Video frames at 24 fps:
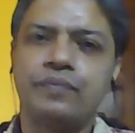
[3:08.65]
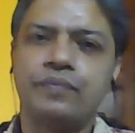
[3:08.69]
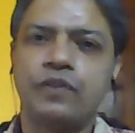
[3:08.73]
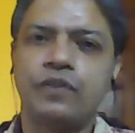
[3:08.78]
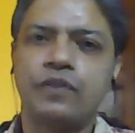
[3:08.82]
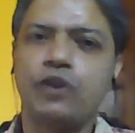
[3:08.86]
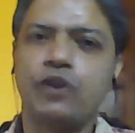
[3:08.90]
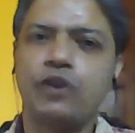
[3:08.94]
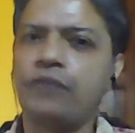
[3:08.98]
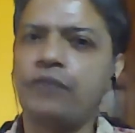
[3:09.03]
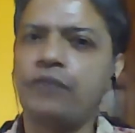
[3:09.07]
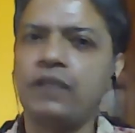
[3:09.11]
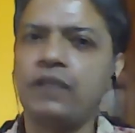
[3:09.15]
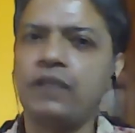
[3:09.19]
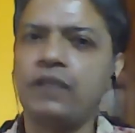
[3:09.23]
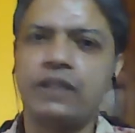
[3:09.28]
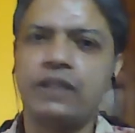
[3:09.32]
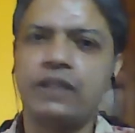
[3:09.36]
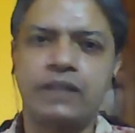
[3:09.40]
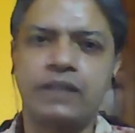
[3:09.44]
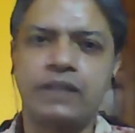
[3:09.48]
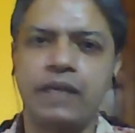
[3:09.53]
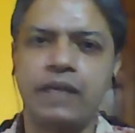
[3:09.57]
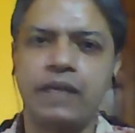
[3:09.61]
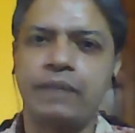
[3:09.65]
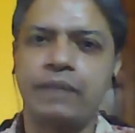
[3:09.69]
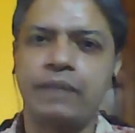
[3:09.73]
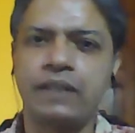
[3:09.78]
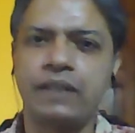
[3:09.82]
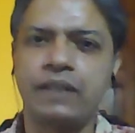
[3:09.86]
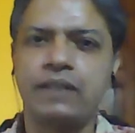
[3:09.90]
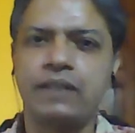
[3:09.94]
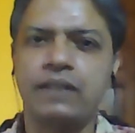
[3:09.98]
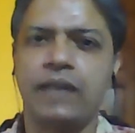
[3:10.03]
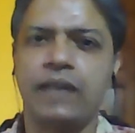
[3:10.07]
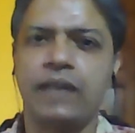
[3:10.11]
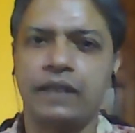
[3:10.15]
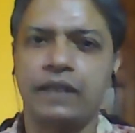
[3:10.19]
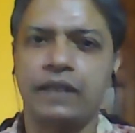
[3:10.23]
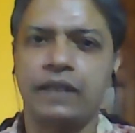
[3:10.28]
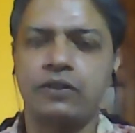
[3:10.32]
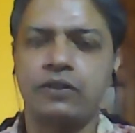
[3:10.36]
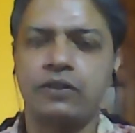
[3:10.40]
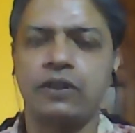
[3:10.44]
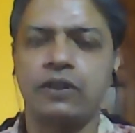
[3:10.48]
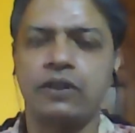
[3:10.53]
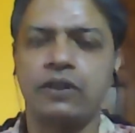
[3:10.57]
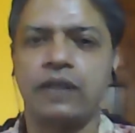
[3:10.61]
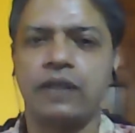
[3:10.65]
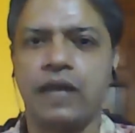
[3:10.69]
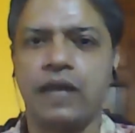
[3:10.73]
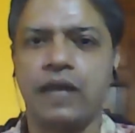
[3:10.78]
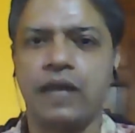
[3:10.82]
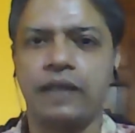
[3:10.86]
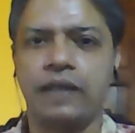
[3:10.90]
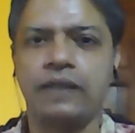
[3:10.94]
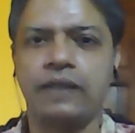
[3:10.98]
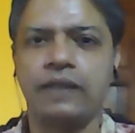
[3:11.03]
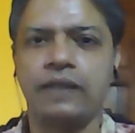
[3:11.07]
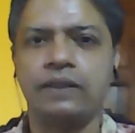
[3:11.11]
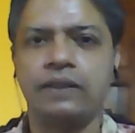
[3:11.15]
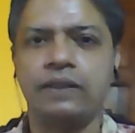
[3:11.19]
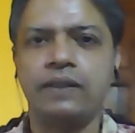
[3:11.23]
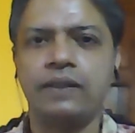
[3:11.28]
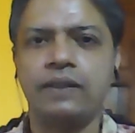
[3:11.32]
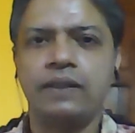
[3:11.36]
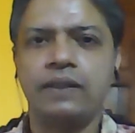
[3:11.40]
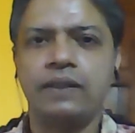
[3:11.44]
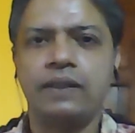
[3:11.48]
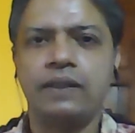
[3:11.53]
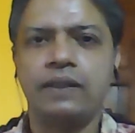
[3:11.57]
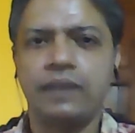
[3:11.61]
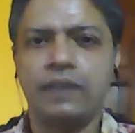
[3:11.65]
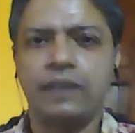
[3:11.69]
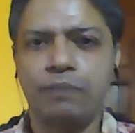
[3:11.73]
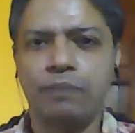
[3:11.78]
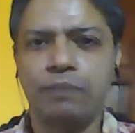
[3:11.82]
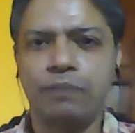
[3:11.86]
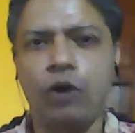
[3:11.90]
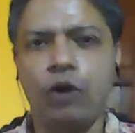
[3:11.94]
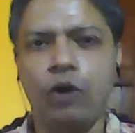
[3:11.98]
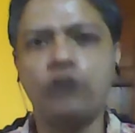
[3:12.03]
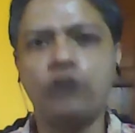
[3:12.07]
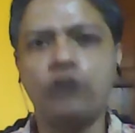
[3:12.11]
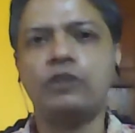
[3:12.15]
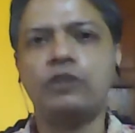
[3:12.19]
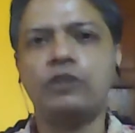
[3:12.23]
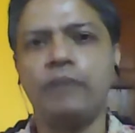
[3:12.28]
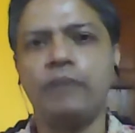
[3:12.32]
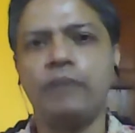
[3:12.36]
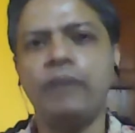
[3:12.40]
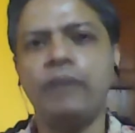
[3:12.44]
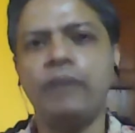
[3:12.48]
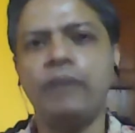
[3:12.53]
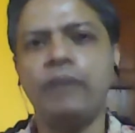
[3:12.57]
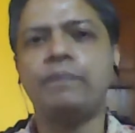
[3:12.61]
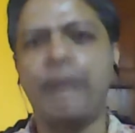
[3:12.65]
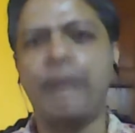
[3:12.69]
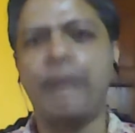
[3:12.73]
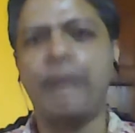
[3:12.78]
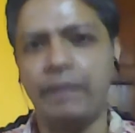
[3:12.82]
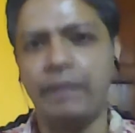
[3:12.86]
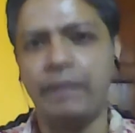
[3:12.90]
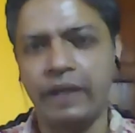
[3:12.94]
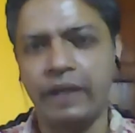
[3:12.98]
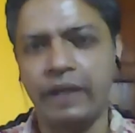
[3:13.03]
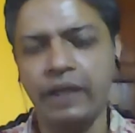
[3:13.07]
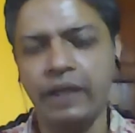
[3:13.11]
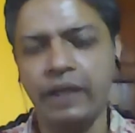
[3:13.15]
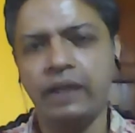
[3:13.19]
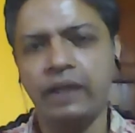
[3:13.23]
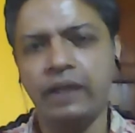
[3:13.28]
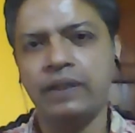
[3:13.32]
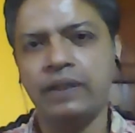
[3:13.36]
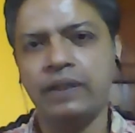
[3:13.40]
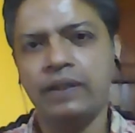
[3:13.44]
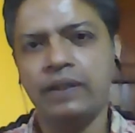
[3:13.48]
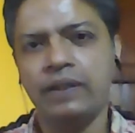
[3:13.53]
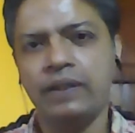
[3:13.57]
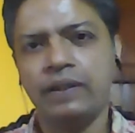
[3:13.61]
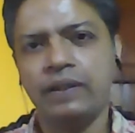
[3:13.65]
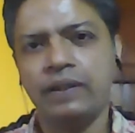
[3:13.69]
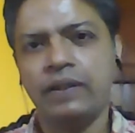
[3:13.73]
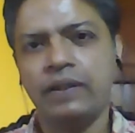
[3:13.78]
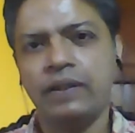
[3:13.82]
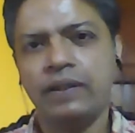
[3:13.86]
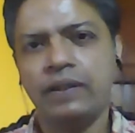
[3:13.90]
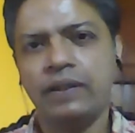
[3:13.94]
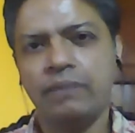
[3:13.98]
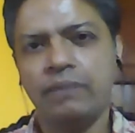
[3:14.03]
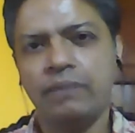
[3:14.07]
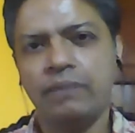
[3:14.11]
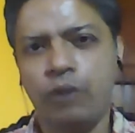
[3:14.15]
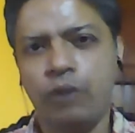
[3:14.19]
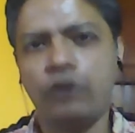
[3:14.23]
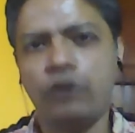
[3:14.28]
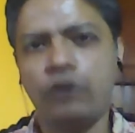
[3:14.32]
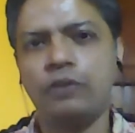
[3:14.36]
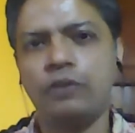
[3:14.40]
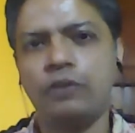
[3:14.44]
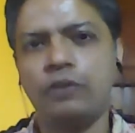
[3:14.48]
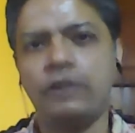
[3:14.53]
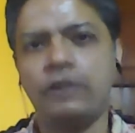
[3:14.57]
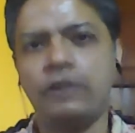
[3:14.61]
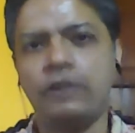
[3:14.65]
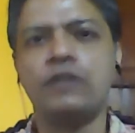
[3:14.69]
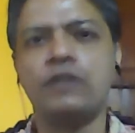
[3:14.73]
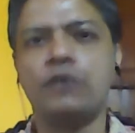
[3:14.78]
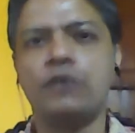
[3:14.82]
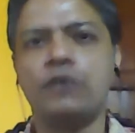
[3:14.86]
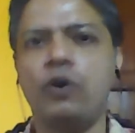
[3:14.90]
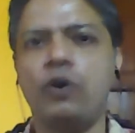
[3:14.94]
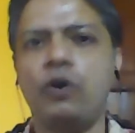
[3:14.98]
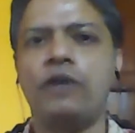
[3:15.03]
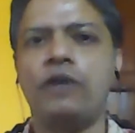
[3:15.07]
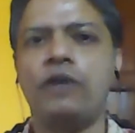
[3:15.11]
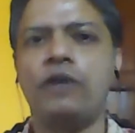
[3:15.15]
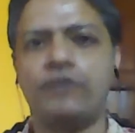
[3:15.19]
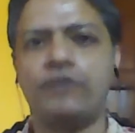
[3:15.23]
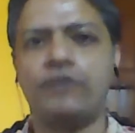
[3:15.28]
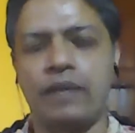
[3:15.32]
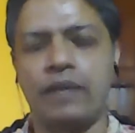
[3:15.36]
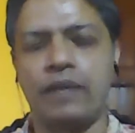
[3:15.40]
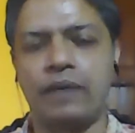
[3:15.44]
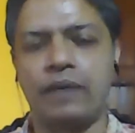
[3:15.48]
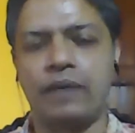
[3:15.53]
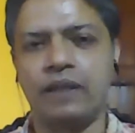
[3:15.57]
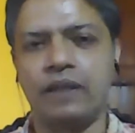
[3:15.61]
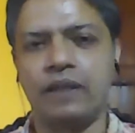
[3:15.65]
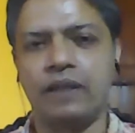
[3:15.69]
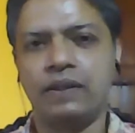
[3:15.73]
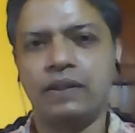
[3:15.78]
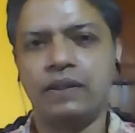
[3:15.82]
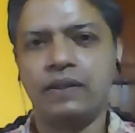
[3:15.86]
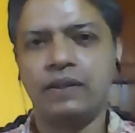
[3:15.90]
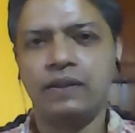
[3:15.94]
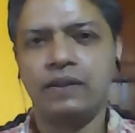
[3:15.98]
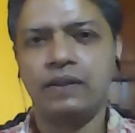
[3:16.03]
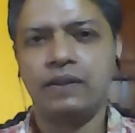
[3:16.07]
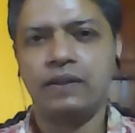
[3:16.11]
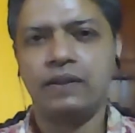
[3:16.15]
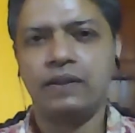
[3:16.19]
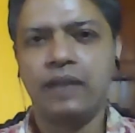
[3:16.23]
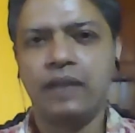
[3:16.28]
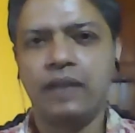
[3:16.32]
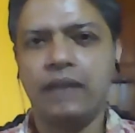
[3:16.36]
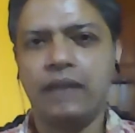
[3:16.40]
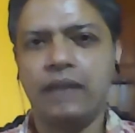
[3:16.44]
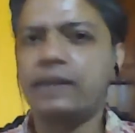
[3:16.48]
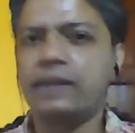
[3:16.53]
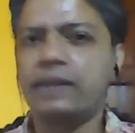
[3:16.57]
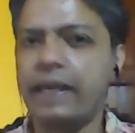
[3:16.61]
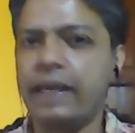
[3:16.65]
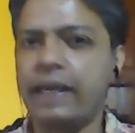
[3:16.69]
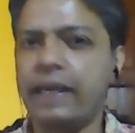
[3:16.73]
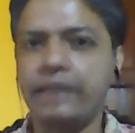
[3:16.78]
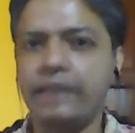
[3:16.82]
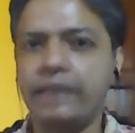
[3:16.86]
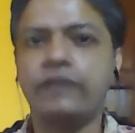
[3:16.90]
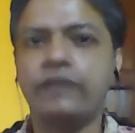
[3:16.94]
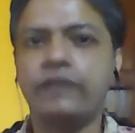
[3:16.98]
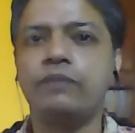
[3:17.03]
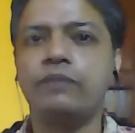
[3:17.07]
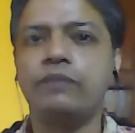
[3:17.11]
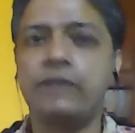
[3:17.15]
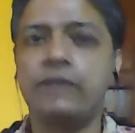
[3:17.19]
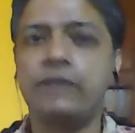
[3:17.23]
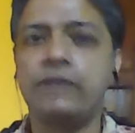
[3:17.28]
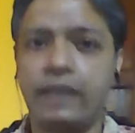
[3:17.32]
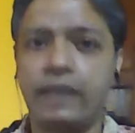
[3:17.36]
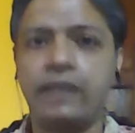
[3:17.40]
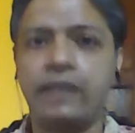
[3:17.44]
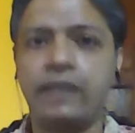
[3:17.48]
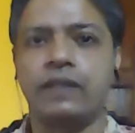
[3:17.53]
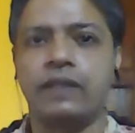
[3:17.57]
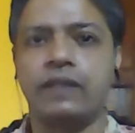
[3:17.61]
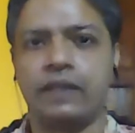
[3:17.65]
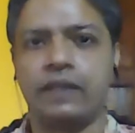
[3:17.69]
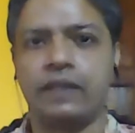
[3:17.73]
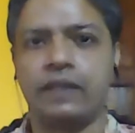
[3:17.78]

So of these 6 elements, Aristotle regarded the plot to be primary, plot to be the soul of drama, and the character to be secondary.